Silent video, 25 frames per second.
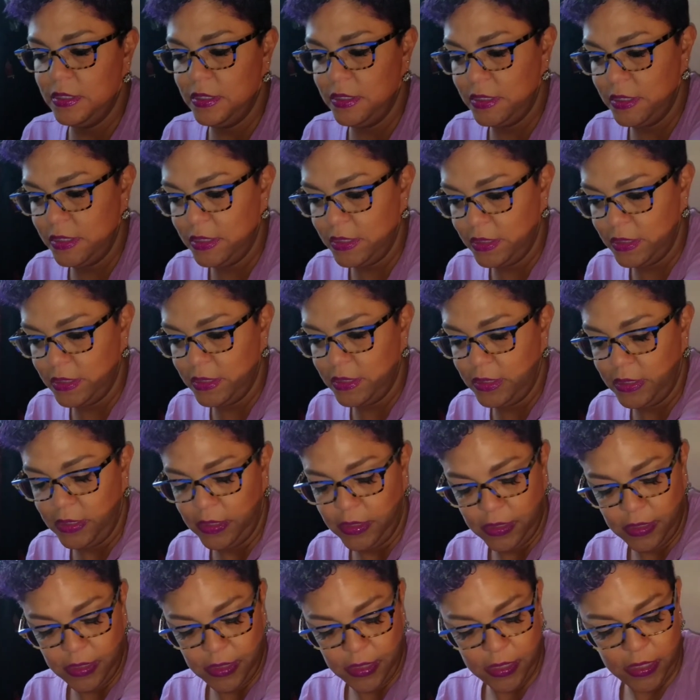
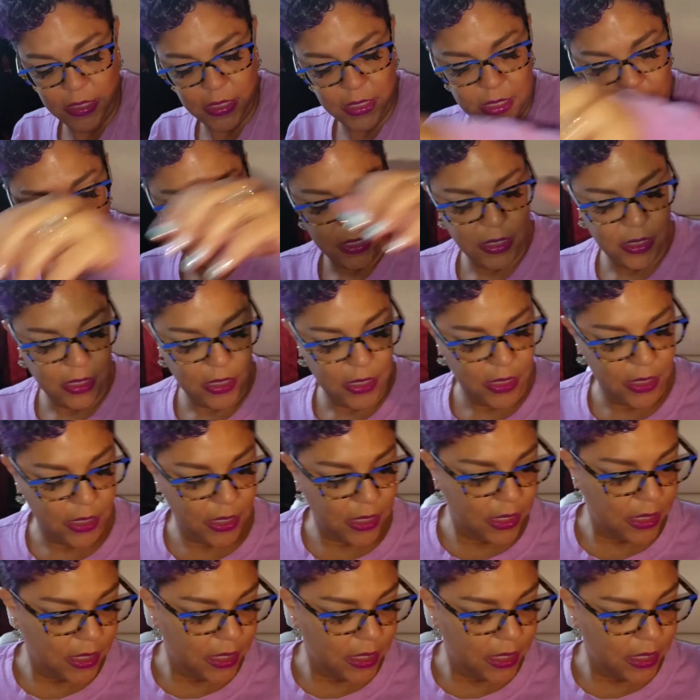Nobody speaks.